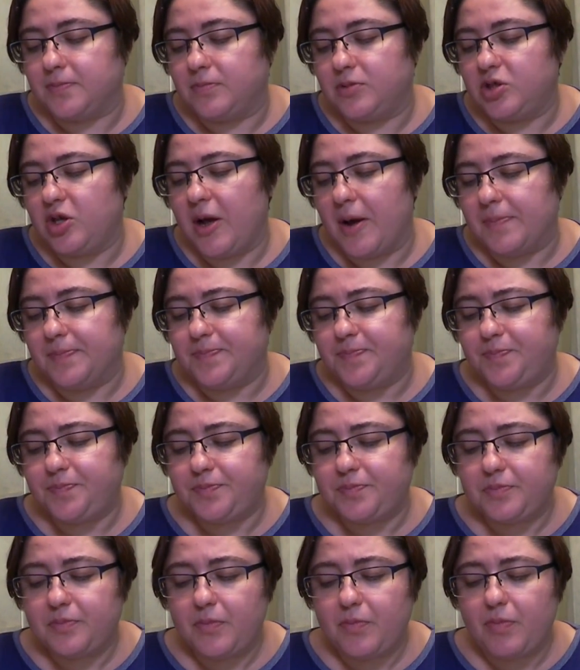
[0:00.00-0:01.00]
So yeah,
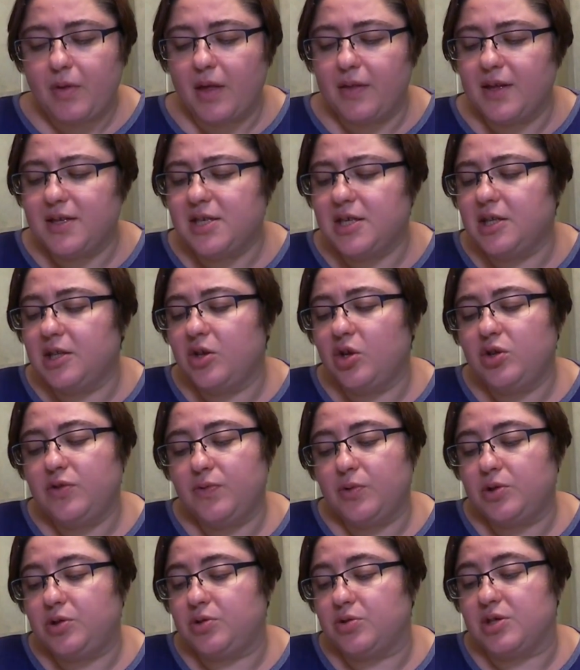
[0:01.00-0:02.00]
there's a lot
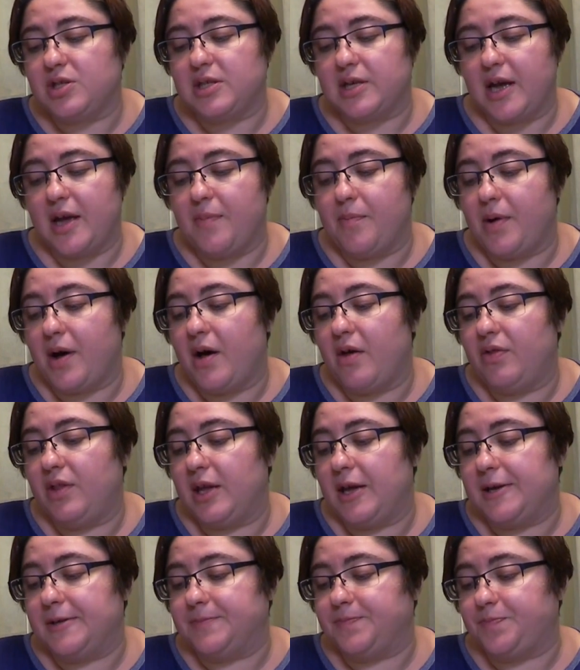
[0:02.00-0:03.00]
what to say about
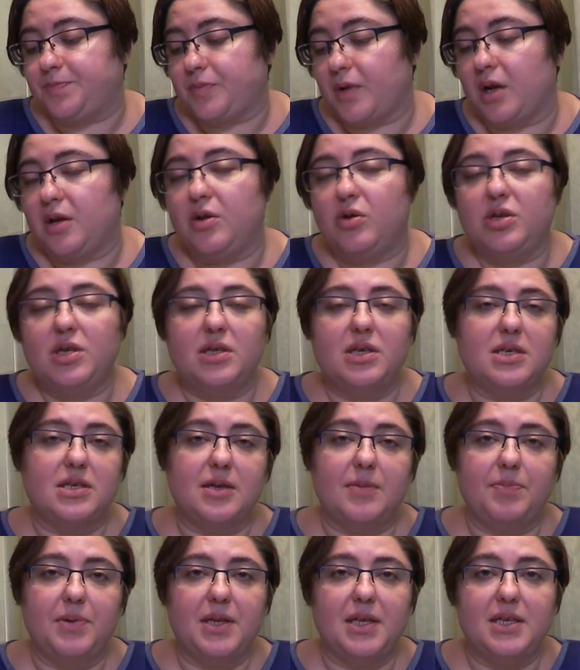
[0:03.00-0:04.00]
the learning
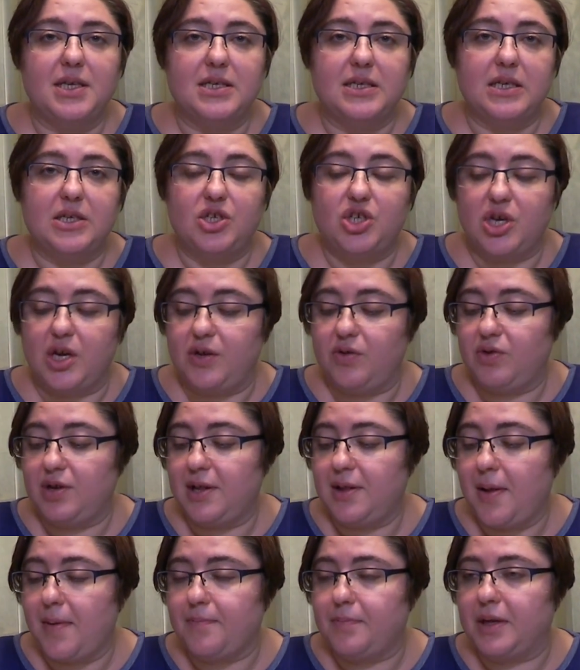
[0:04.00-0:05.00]
disabilities in
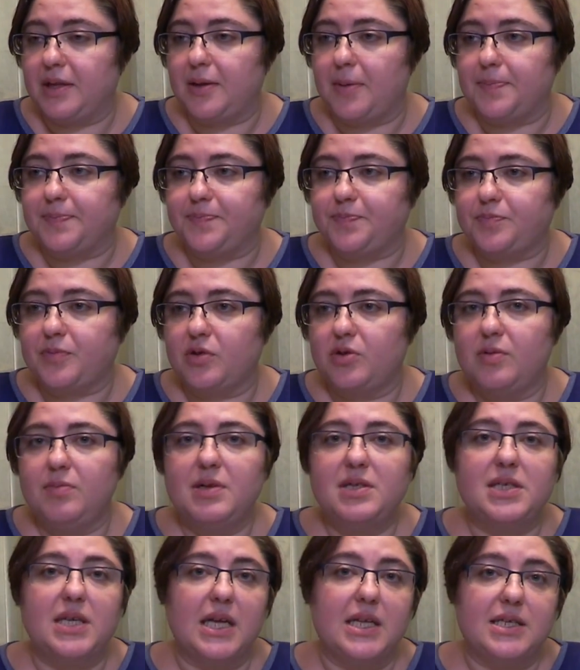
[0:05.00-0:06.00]
general, but to be
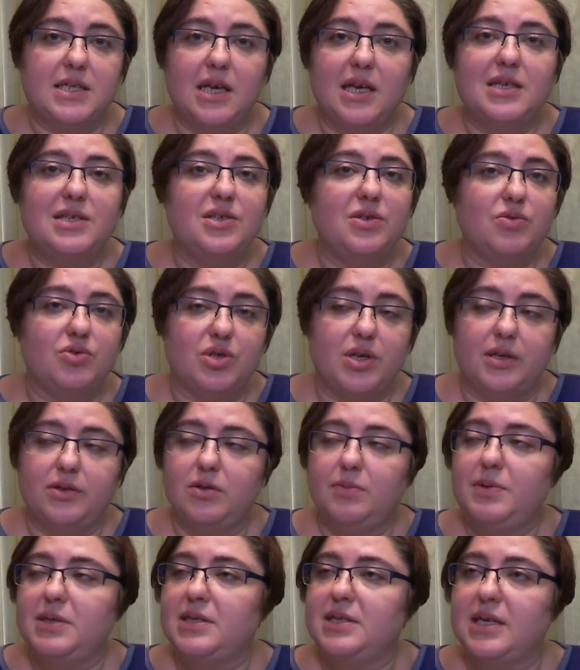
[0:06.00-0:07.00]
as usual,
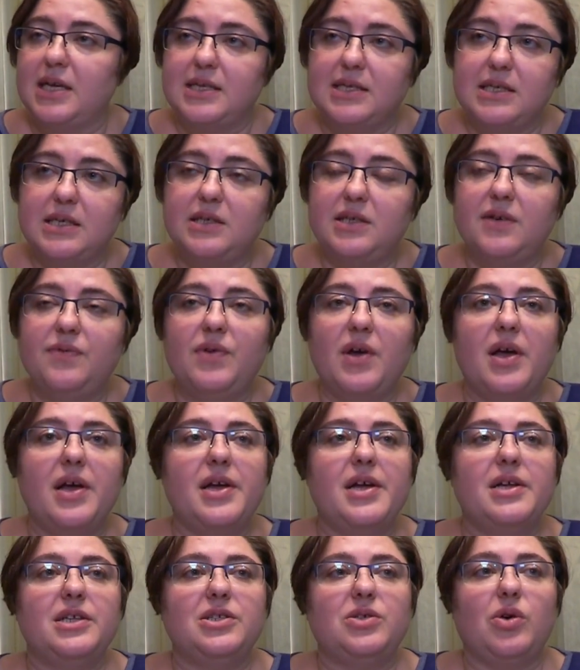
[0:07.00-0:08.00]
to be sensitive,
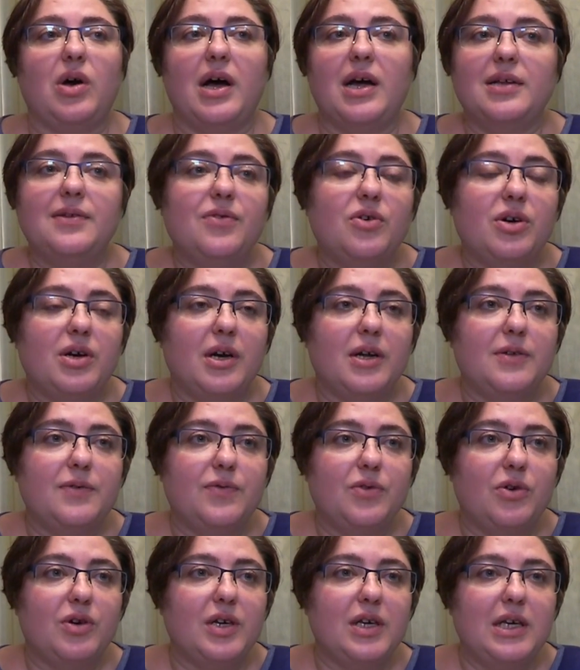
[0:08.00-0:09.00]
to advocate
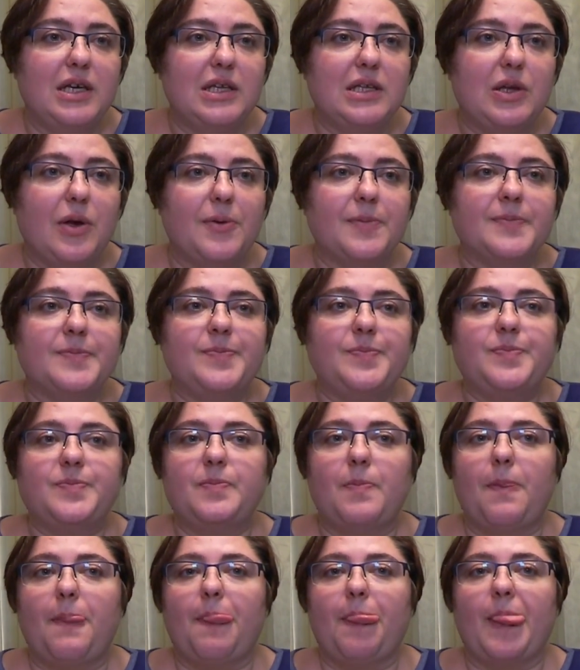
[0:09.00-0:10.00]
for it,
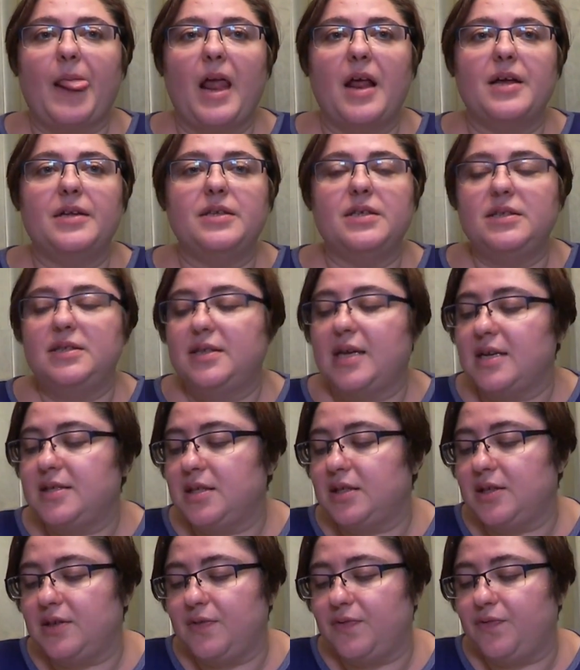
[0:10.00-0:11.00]
and it
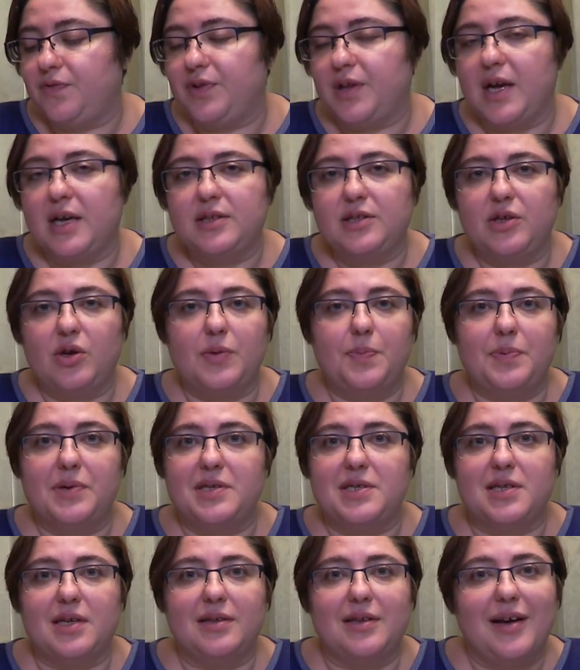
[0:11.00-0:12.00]
doesn't reflect your
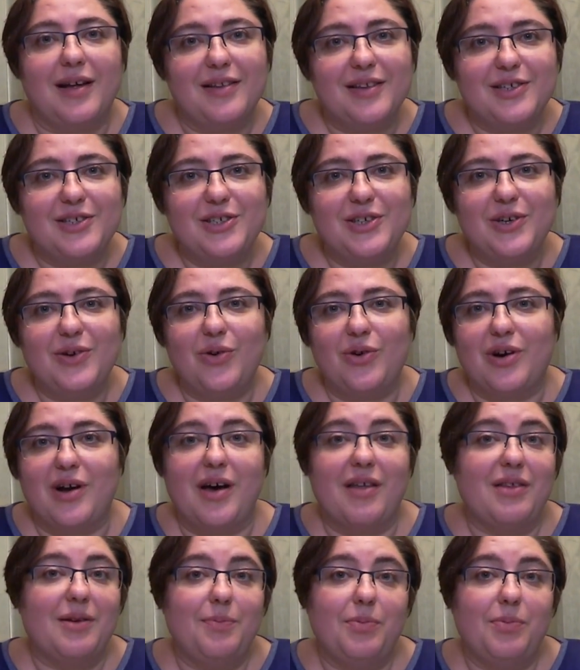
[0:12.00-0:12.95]
personality or other